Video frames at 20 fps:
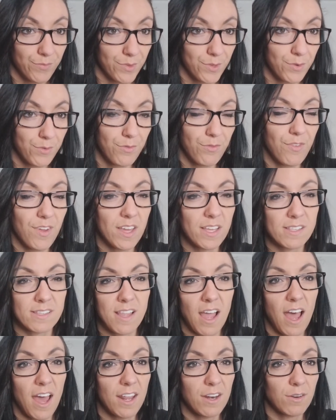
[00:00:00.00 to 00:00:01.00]
to fix
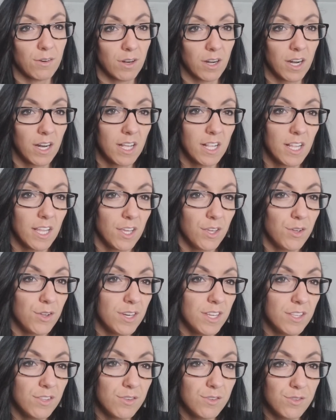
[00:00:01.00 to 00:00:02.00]
that, or you
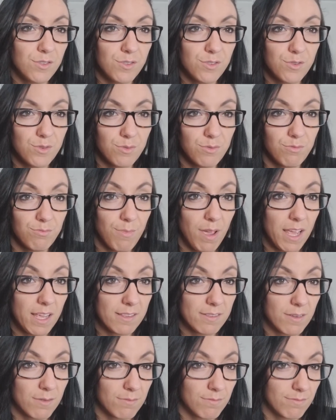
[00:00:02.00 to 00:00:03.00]
need to
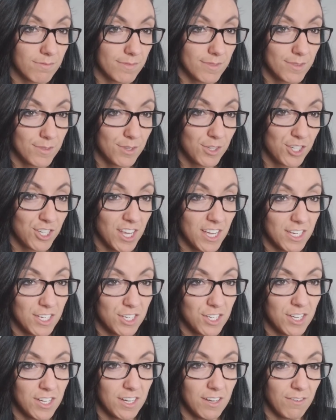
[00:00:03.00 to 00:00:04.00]
make some
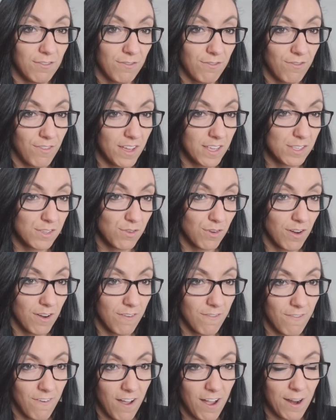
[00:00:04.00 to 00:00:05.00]
suggestion and fix your
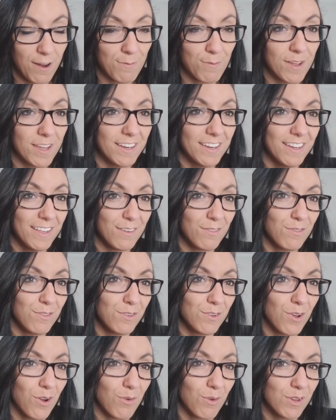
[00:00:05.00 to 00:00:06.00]
environment if
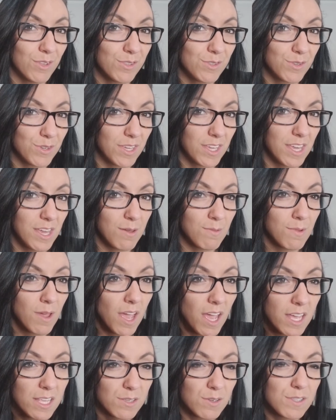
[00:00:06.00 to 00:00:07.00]
you don't want to keep.
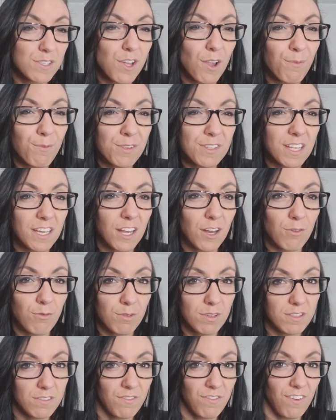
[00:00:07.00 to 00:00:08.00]
So it's almost like a
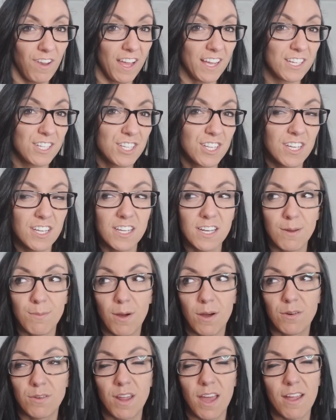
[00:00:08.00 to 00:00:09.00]
reflection
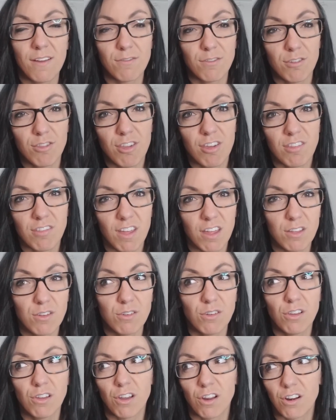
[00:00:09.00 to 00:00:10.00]
about everything that
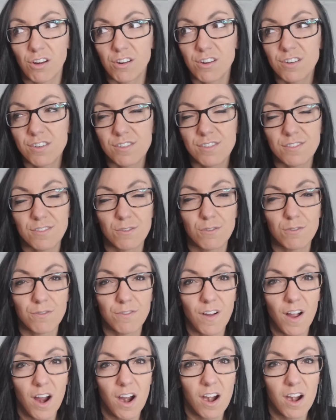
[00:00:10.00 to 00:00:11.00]
you learned so
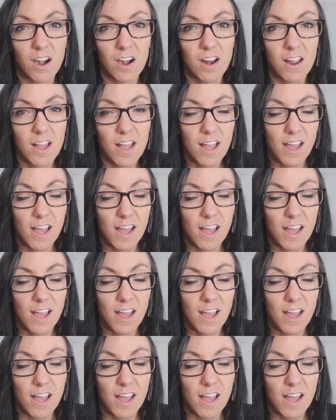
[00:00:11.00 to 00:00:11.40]
far.